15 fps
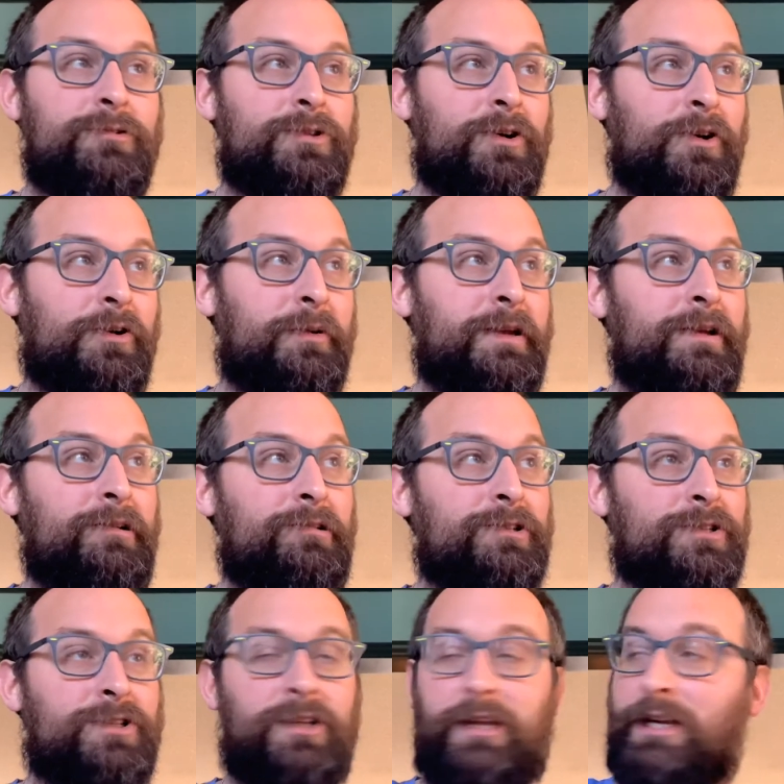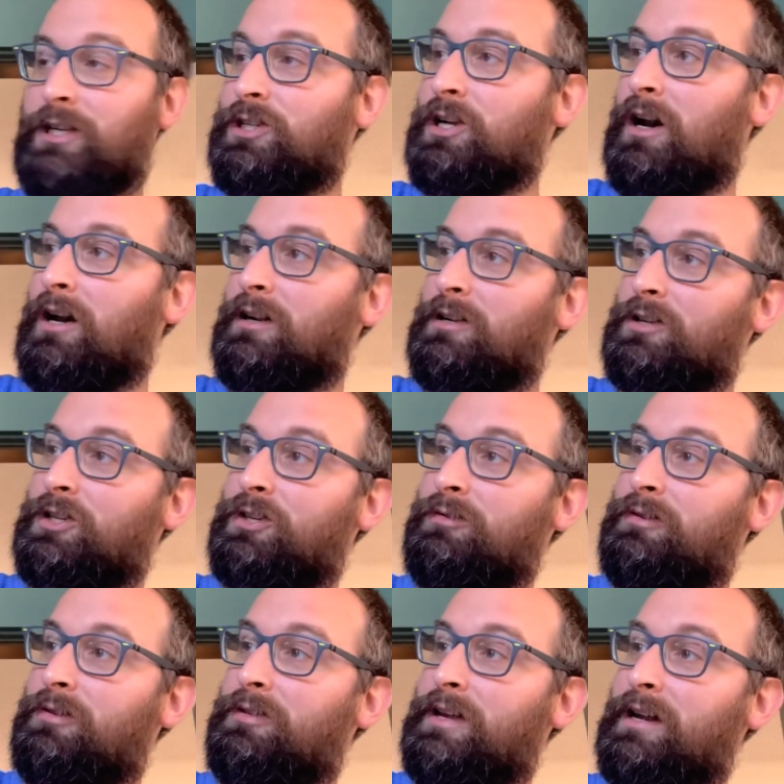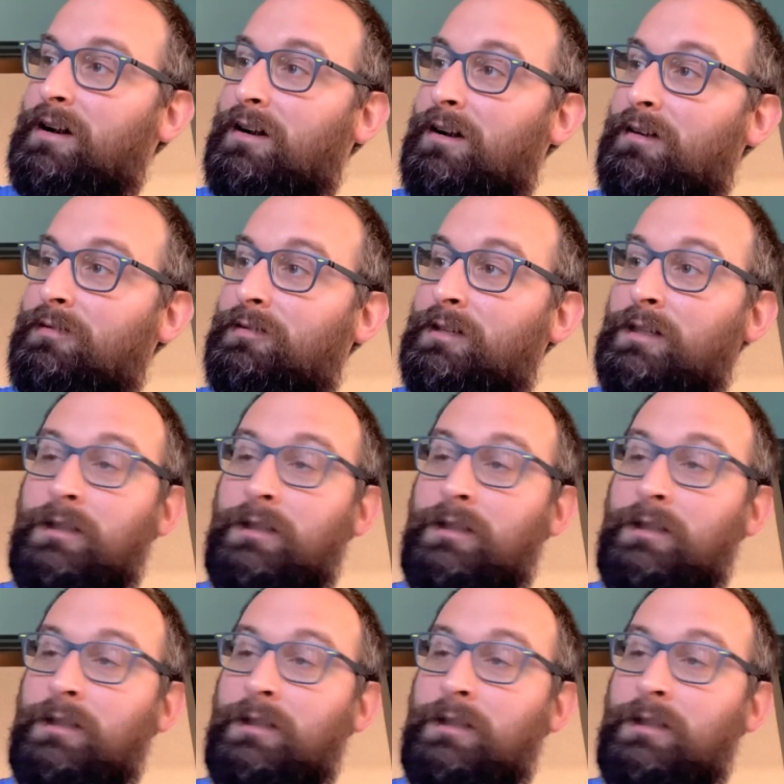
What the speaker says: or do we use a slingshot to shoot the thing off?